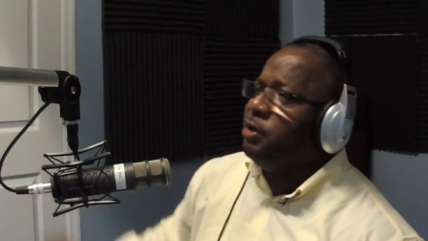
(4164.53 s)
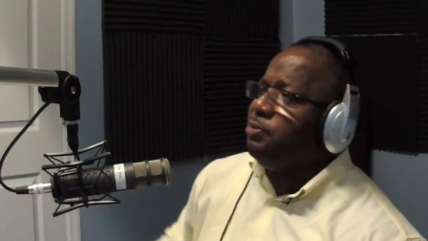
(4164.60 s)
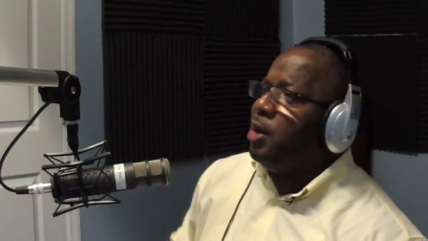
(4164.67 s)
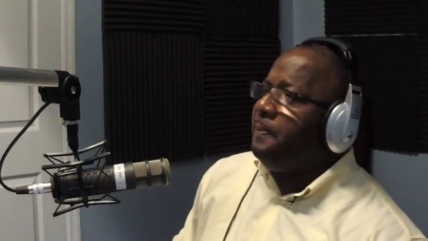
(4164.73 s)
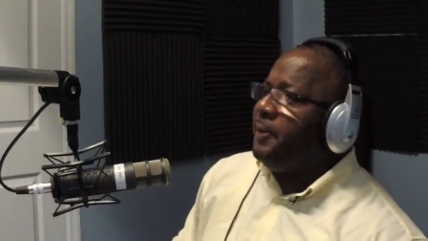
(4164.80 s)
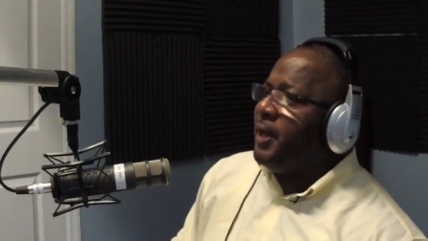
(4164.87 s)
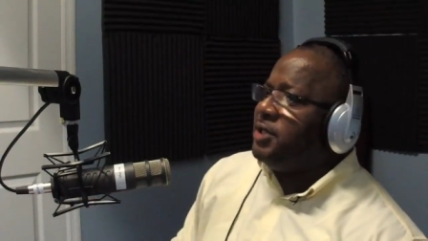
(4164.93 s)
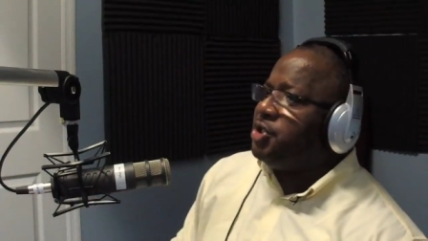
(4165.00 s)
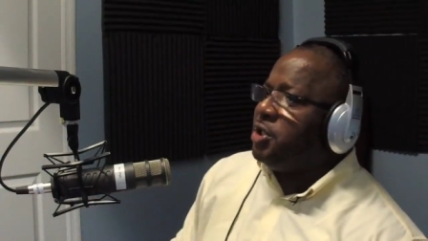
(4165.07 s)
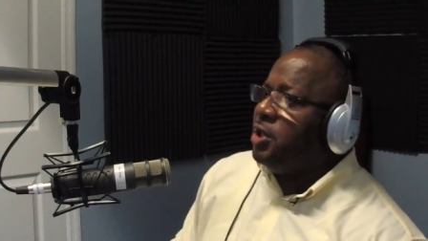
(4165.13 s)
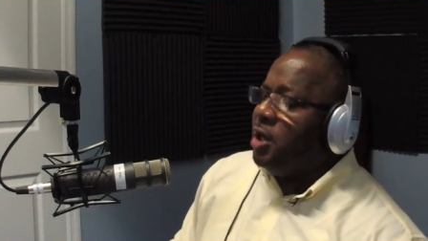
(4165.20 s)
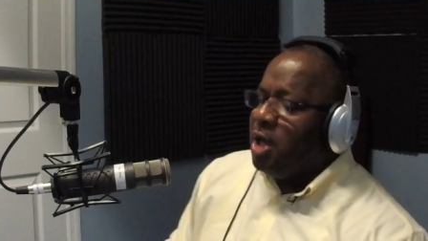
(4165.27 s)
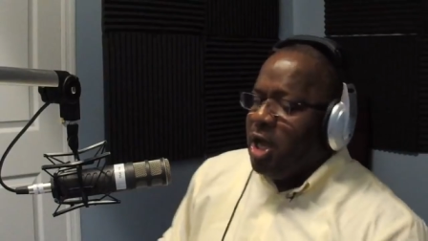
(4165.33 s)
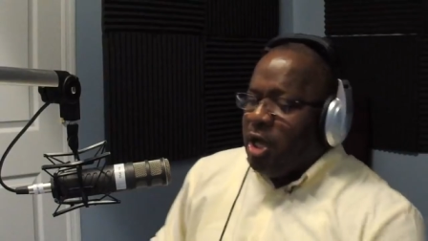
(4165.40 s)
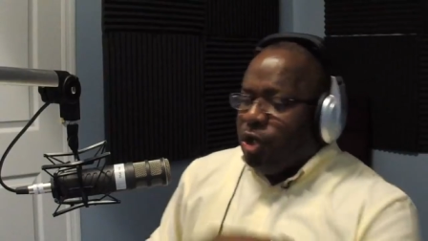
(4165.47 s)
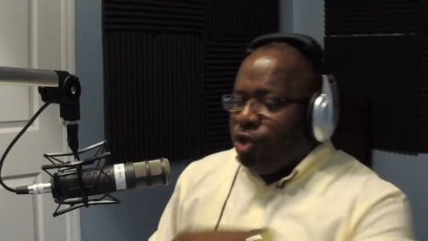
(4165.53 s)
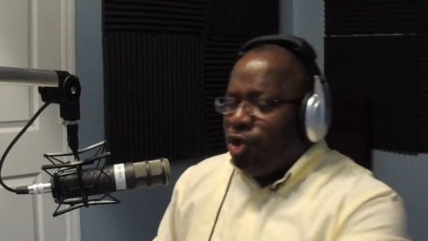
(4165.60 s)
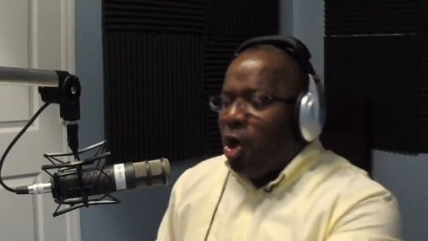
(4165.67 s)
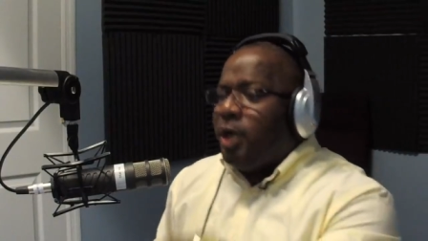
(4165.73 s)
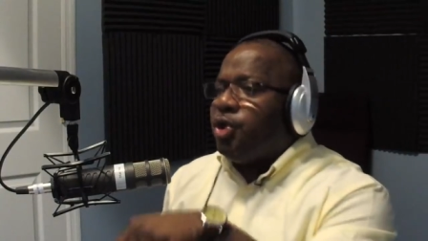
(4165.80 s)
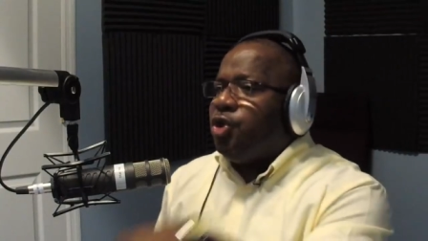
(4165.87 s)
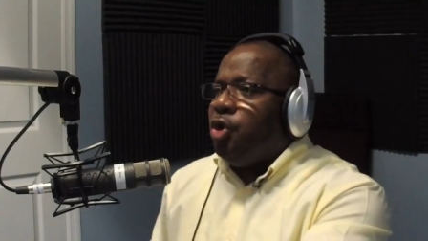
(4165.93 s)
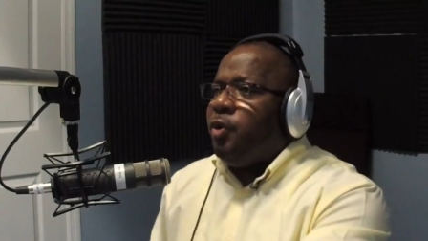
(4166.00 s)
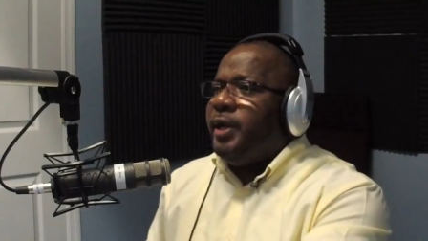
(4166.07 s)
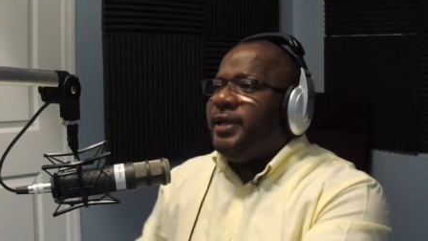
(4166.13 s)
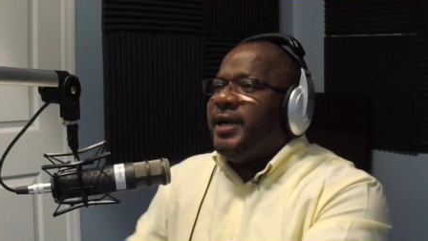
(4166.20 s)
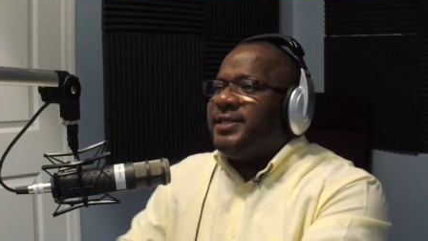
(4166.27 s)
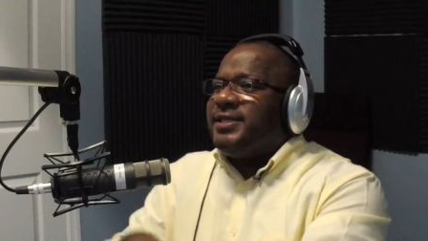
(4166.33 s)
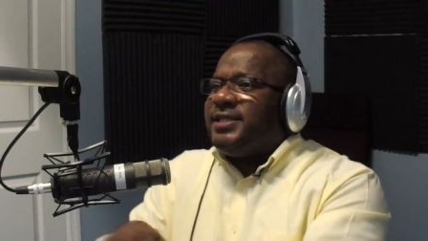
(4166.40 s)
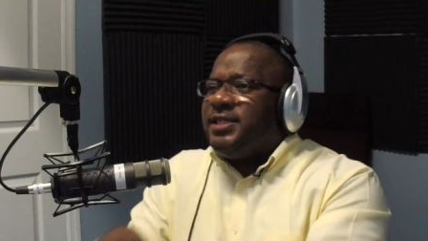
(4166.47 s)
no more pleasure now not knowing
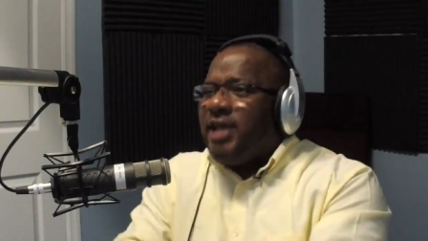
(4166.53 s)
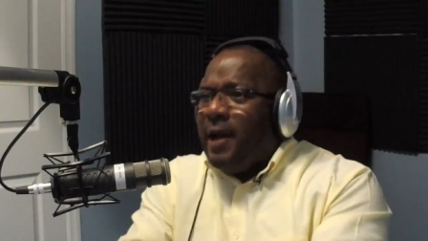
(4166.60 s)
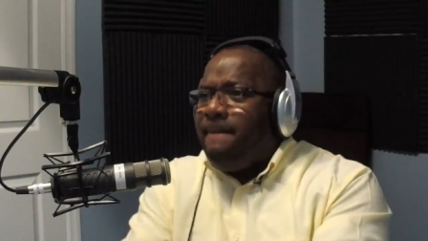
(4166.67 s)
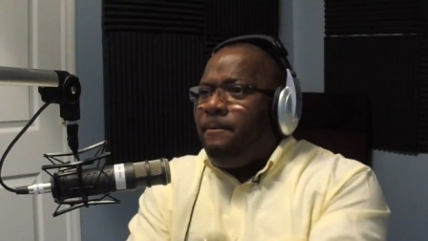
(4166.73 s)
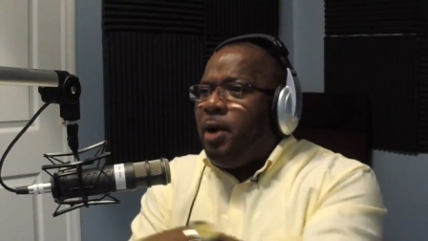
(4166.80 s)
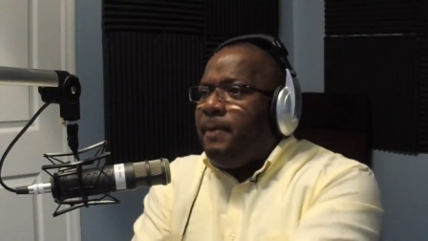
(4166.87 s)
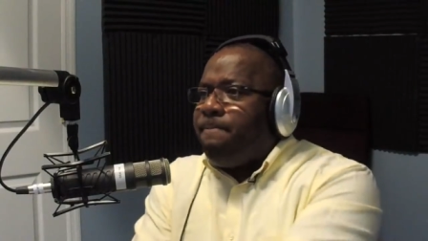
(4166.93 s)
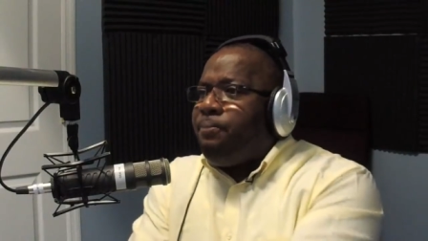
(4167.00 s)
that someone